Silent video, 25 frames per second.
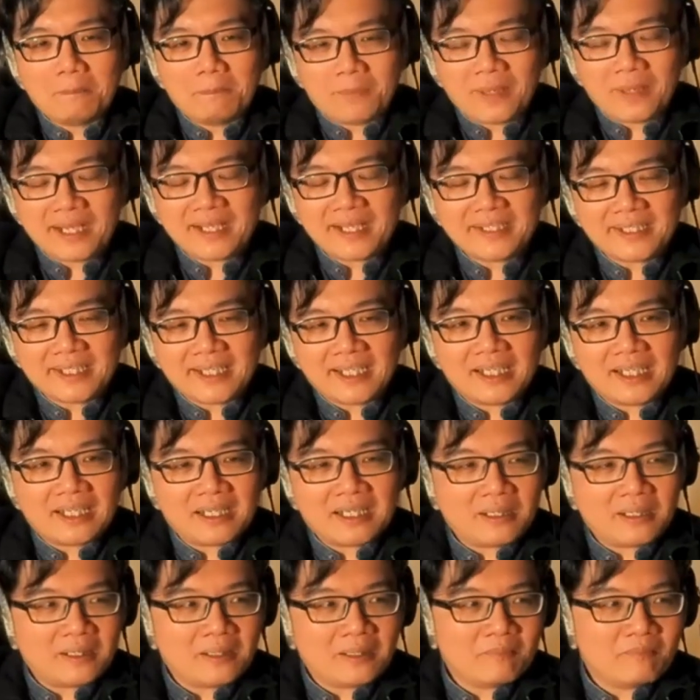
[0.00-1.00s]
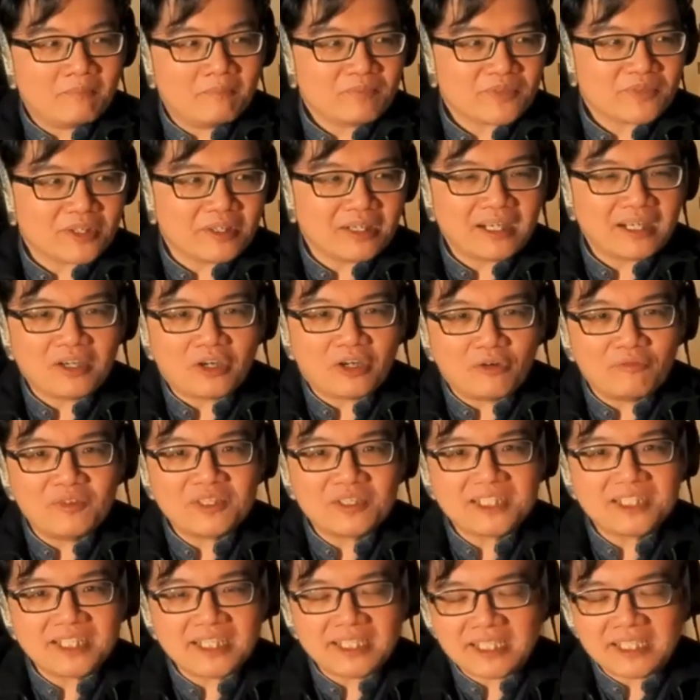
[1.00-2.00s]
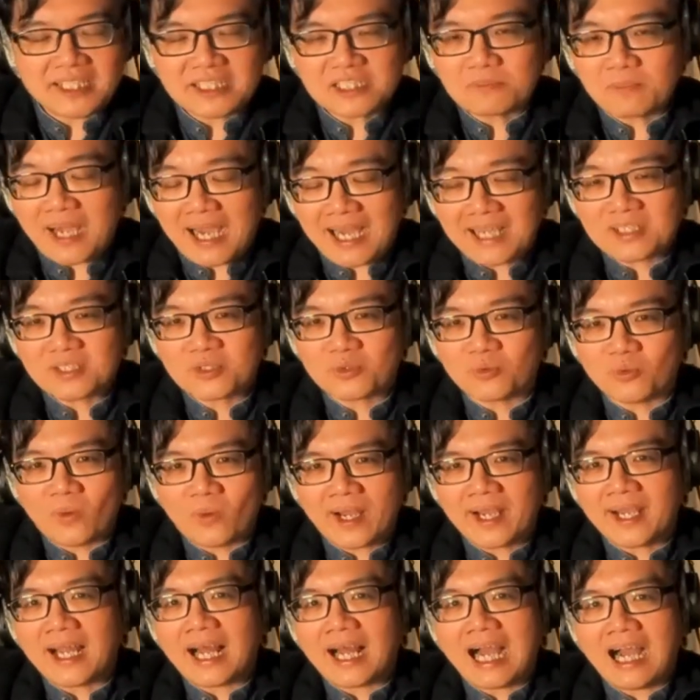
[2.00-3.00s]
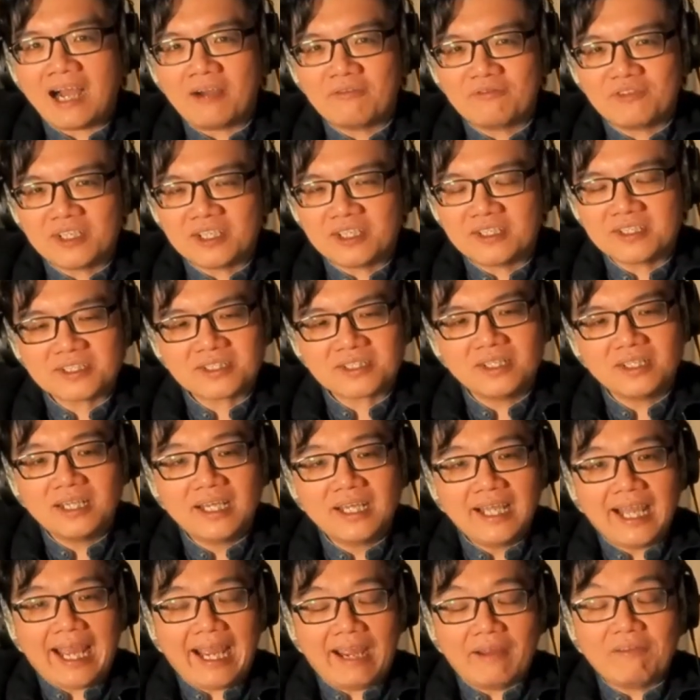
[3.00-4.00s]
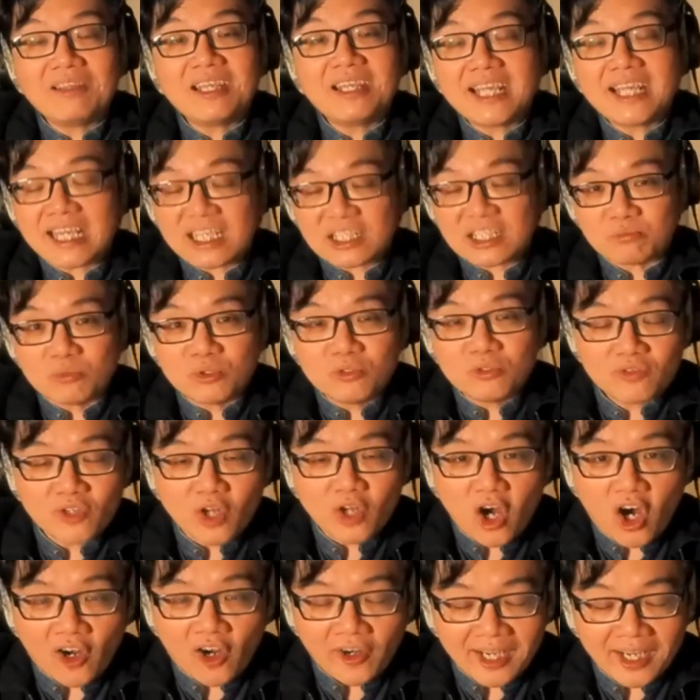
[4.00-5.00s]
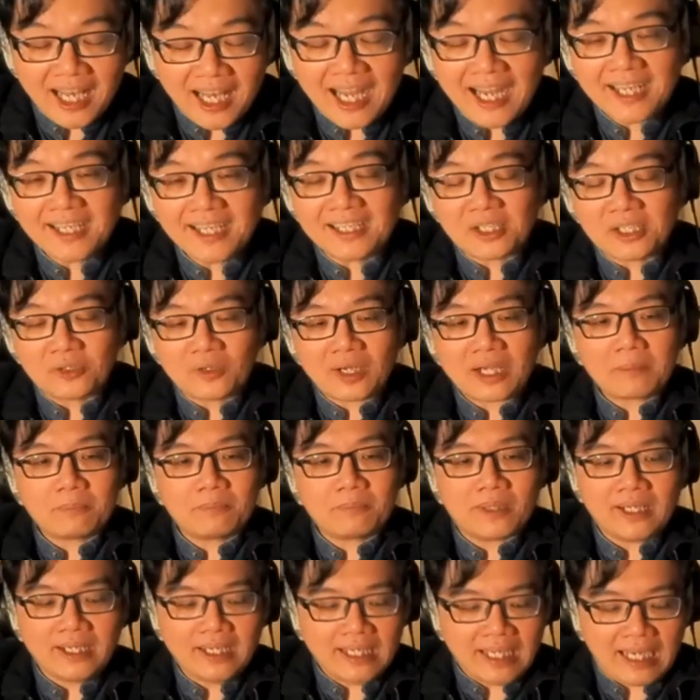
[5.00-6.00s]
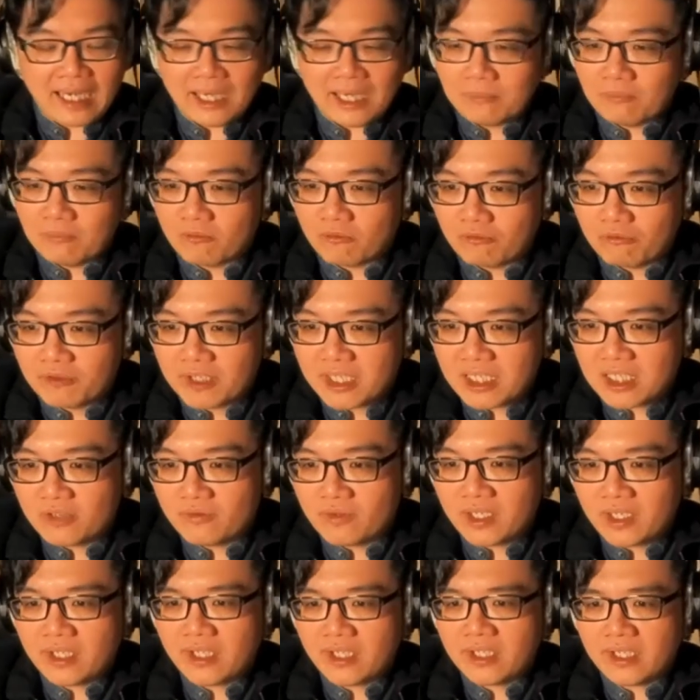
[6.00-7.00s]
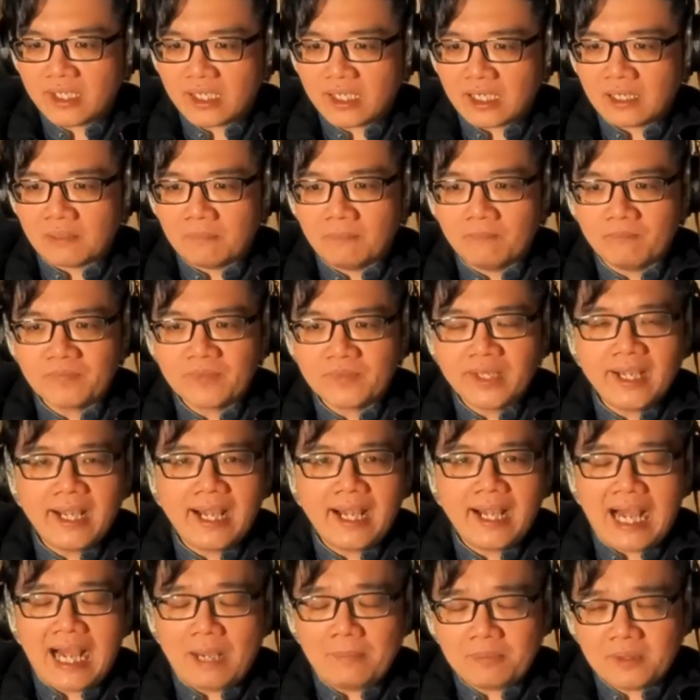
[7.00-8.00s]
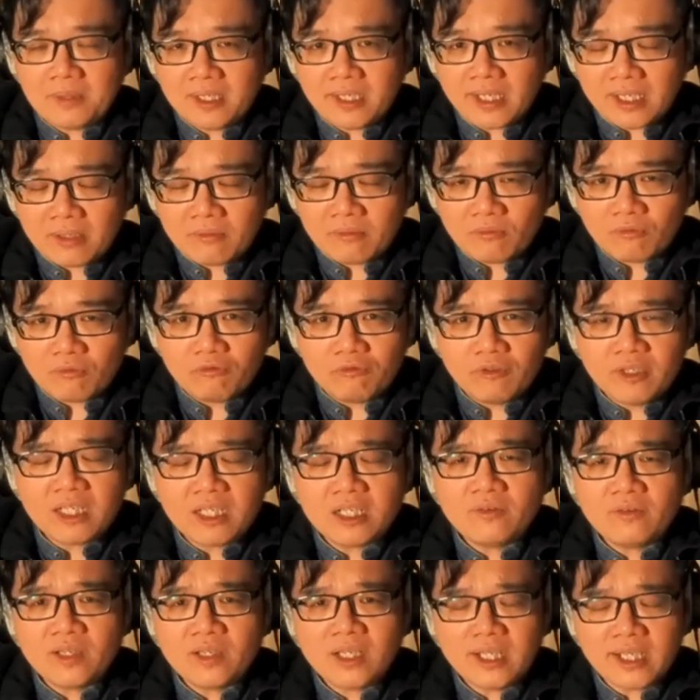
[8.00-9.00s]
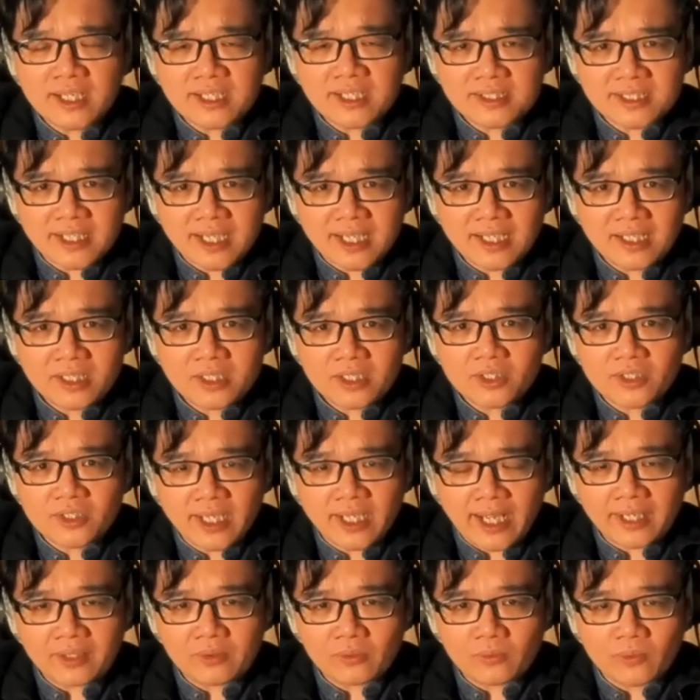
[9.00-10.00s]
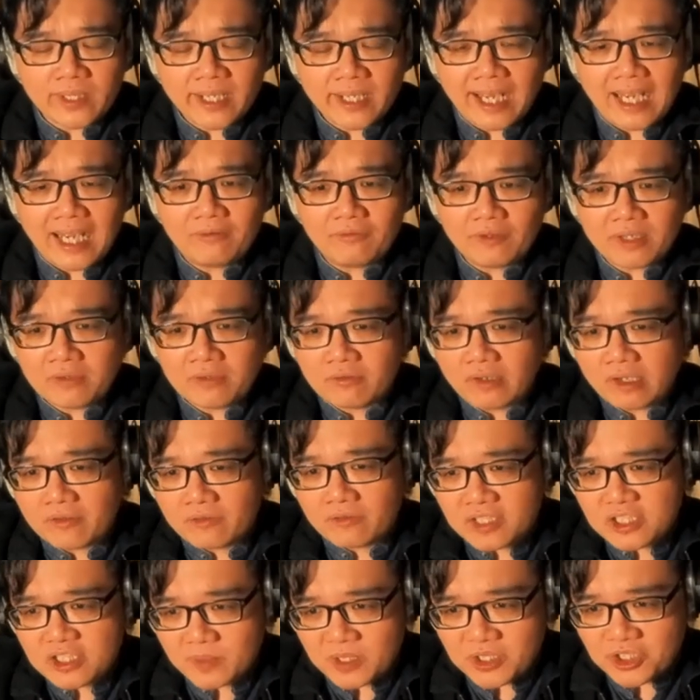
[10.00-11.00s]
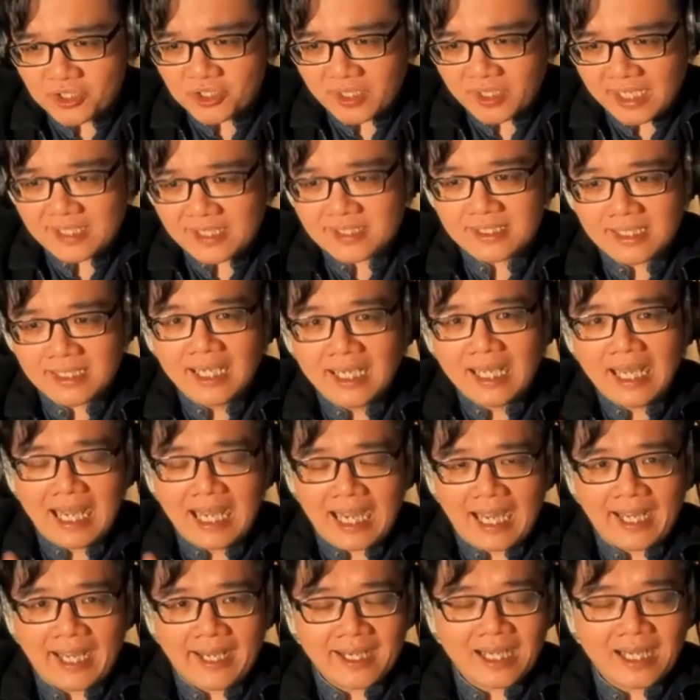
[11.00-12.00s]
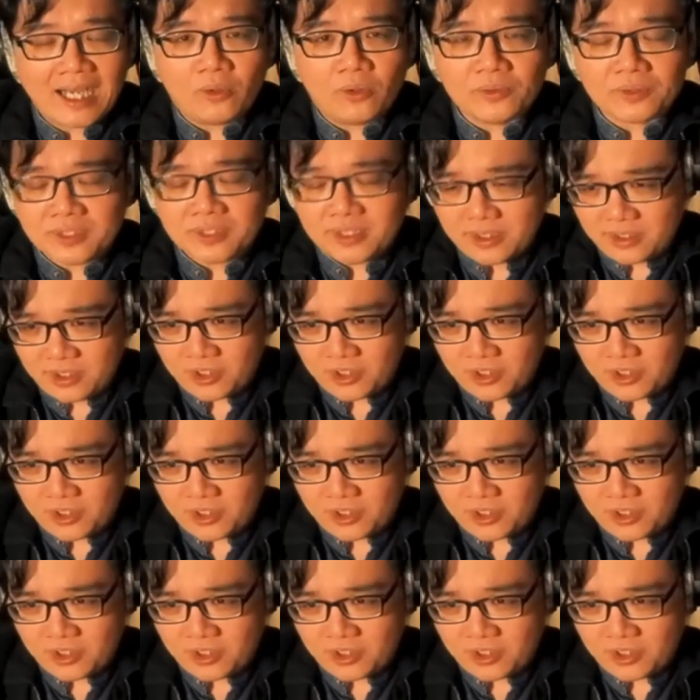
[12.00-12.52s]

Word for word: but um, uh, obviously, in this past one and a half years, everything has moved online. right? But I'm really, really um, happy and really, really excited that we have a very, very special guest. And I'll